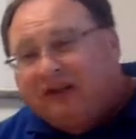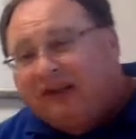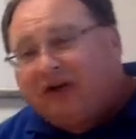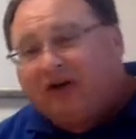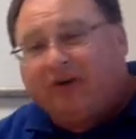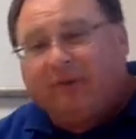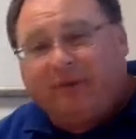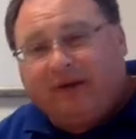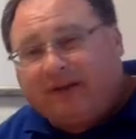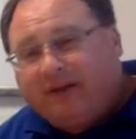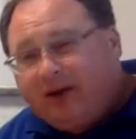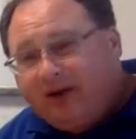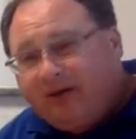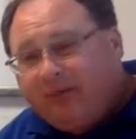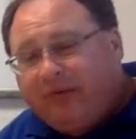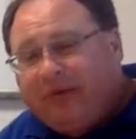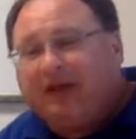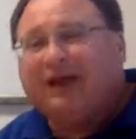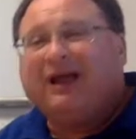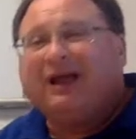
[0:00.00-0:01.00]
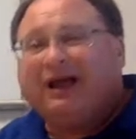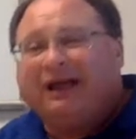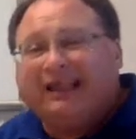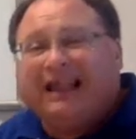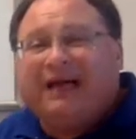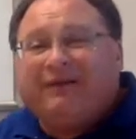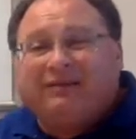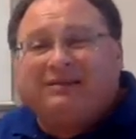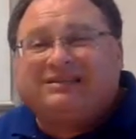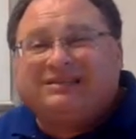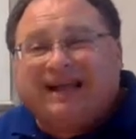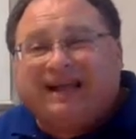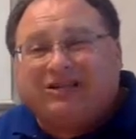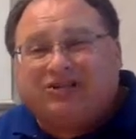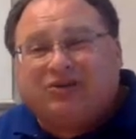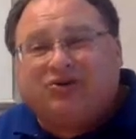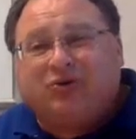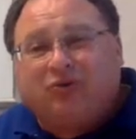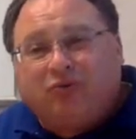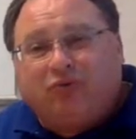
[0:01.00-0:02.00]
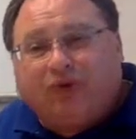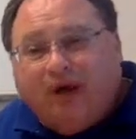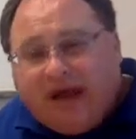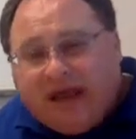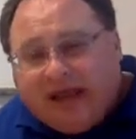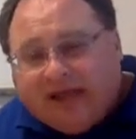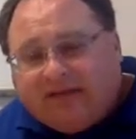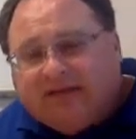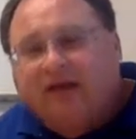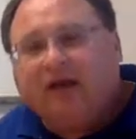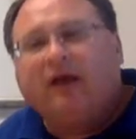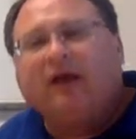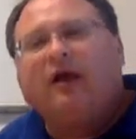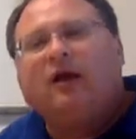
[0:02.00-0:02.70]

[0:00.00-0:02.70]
A lot of it's not so great.